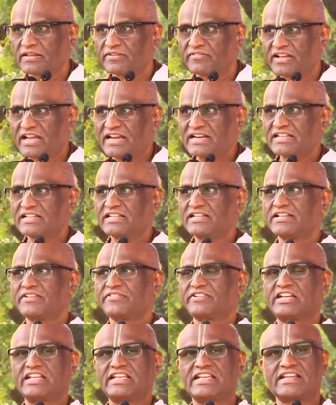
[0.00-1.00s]
Where did
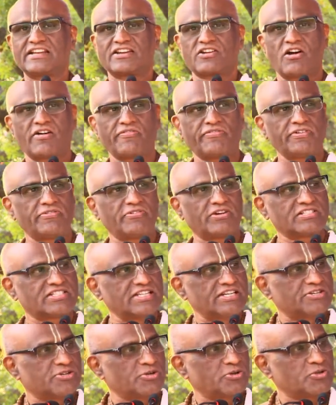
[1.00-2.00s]
the tea and coffee was
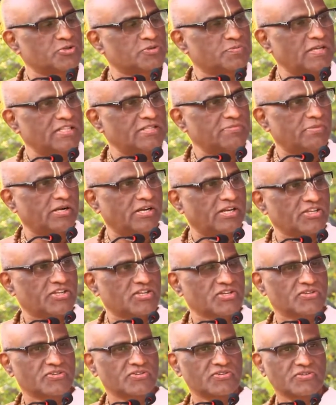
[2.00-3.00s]
introduced by the
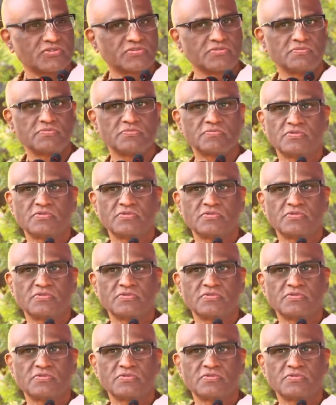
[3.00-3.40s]
Britishers?